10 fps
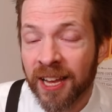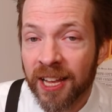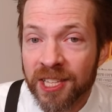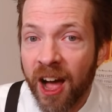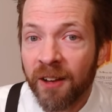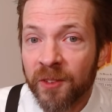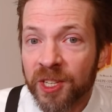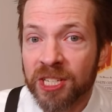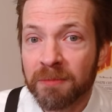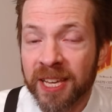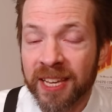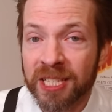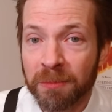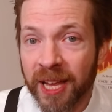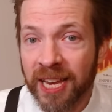it's often just me
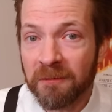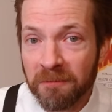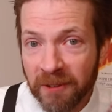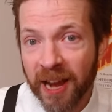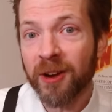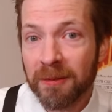explaining very